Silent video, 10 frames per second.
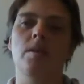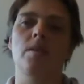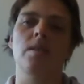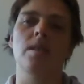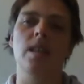
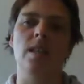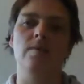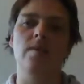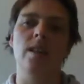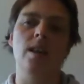
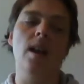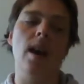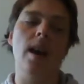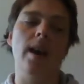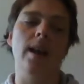successfully,
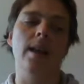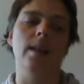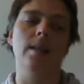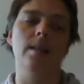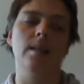
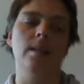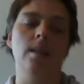and